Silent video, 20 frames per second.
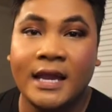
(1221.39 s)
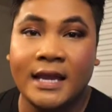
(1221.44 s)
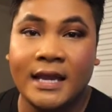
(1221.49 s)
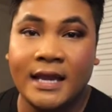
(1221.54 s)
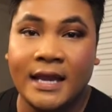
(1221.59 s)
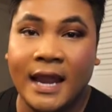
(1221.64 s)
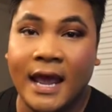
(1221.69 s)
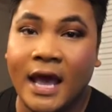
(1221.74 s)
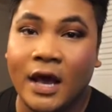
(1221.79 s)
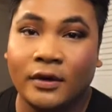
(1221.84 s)

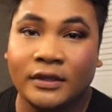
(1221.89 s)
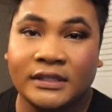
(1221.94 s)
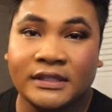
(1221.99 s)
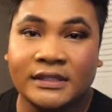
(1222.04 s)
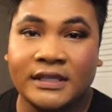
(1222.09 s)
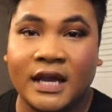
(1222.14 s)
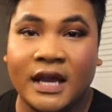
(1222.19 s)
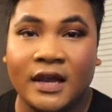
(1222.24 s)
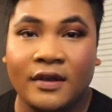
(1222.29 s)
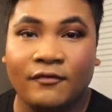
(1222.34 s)
Now it's
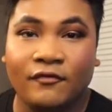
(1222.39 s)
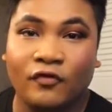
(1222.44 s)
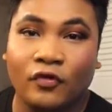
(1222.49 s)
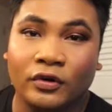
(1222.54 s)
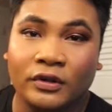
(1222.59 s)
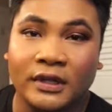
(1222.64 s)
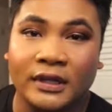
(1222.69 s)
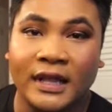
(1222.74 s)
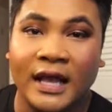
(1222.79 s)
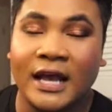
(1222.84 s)
time
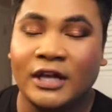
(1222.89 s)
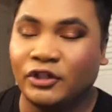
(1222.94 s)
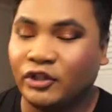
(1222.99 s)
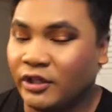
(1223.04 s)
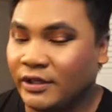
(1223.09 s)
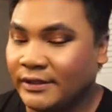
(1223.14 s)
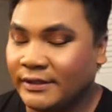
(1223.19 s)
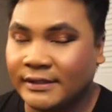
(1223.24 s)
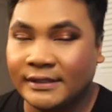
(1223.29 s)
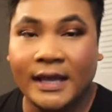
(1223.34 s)
for the
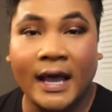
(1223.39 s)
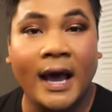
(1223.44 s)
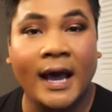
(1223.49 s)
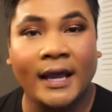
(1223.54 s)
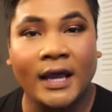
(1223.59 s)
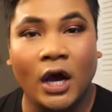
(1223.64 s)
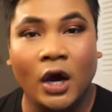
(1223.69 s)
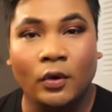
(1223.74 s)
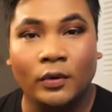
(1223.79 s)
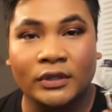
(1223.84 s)
lashes.
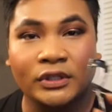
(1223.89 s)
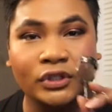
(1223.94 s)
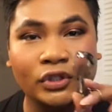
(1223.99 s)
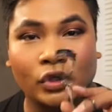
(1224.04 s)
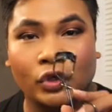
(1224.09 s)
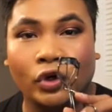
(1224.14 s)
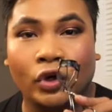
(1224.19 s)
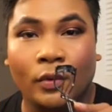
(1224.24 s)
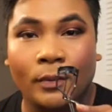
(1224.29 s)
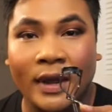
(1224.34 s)
I always
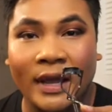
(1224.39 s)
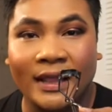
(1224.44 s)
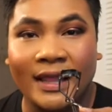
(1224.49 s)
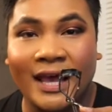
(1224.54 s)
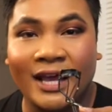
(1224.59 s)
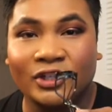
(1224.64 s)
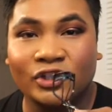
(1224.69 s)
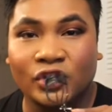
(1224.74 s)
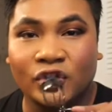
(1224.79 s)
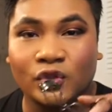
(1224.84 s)
curl my
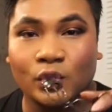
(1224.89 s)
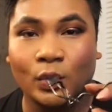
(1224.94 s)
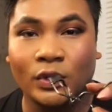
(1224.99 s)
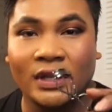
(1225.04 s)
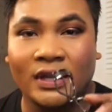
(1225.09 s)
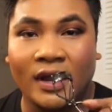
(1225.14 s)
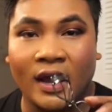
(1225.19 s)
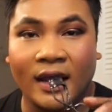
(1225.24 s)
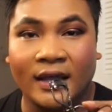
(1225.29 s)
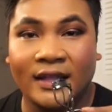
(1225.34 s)
lashes
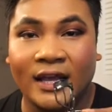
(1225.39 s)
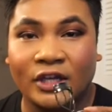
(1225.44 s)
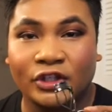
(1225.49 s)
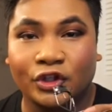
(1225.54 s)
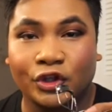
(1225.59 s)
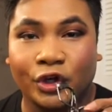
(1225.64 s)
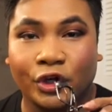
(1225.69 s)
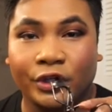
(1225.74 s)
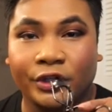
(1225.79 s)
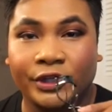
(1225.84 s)
with an
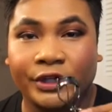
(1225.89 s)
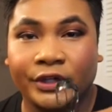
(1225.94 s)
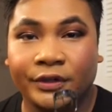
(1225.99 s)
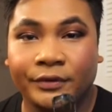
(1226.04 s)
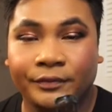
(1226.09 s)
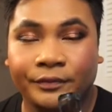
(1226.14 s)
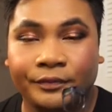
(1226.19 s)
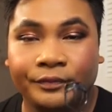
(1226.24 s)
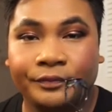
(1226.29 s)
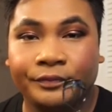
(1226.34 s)
eyelash curler.